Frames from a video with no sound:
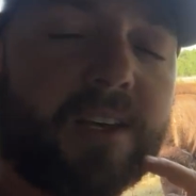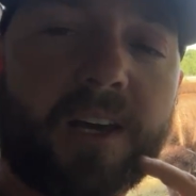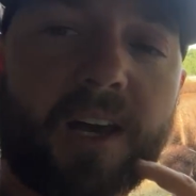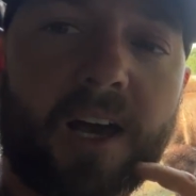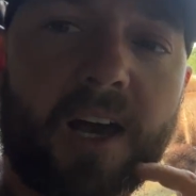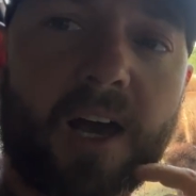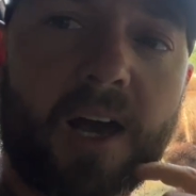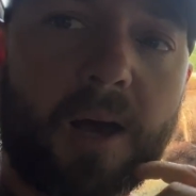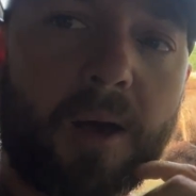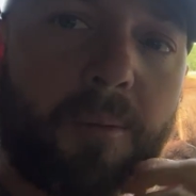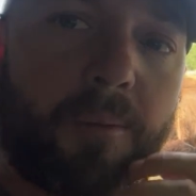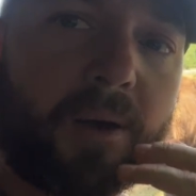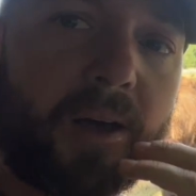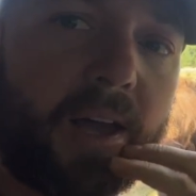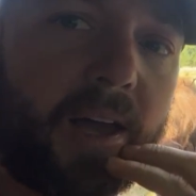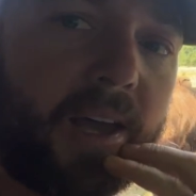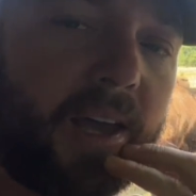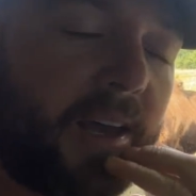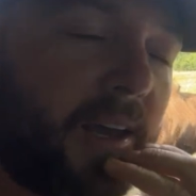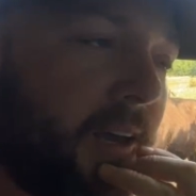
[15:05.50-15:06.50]
Um,
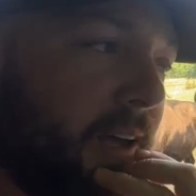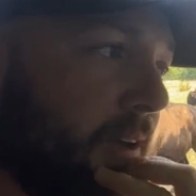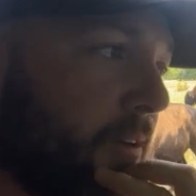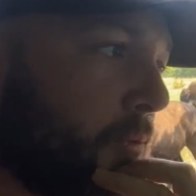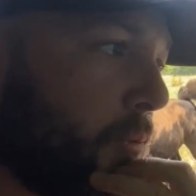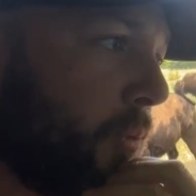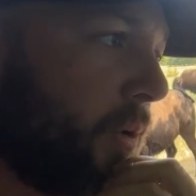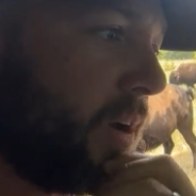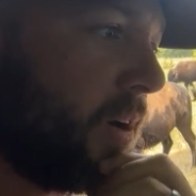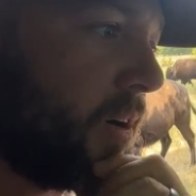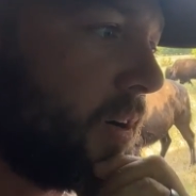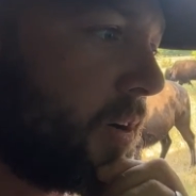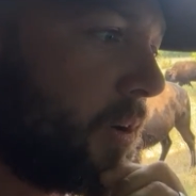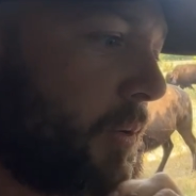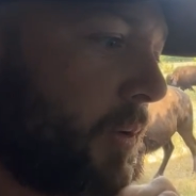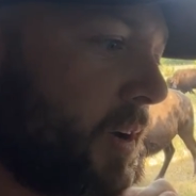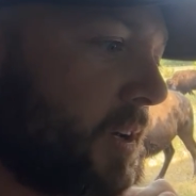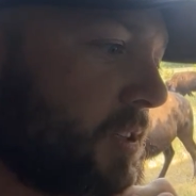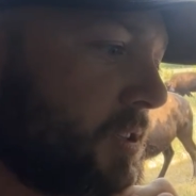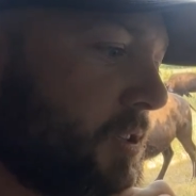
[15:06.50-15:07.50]
and we are
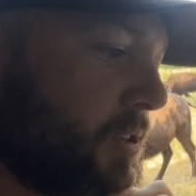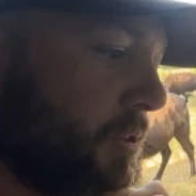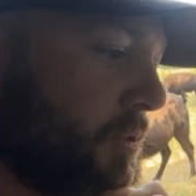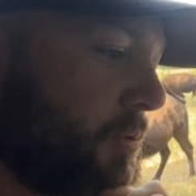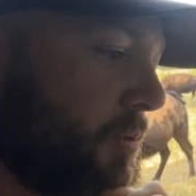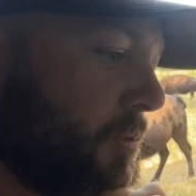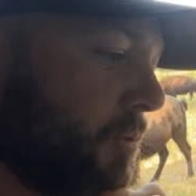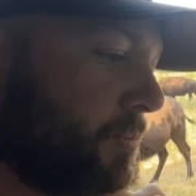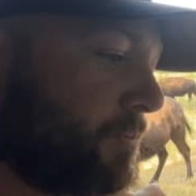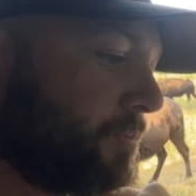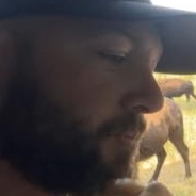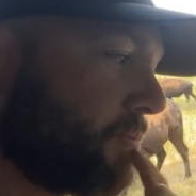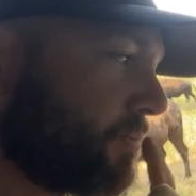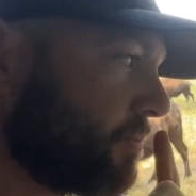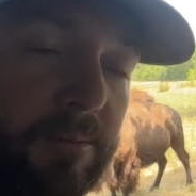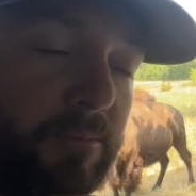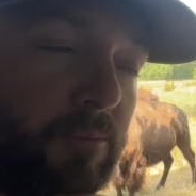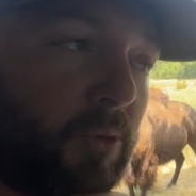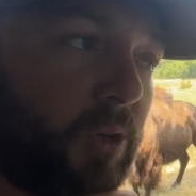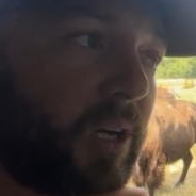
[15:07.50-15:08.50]
going to,
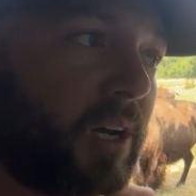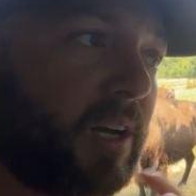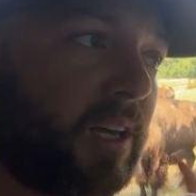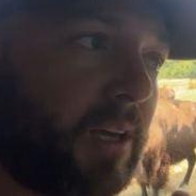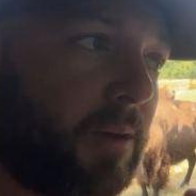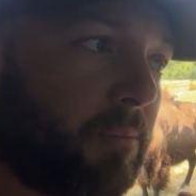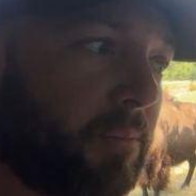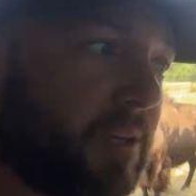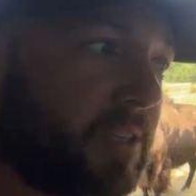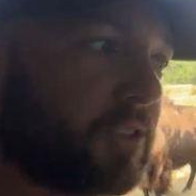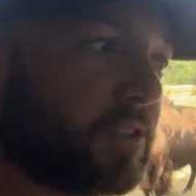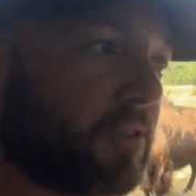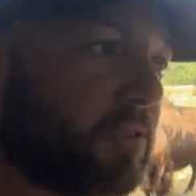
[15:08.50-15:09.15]
we're going to get Big Joe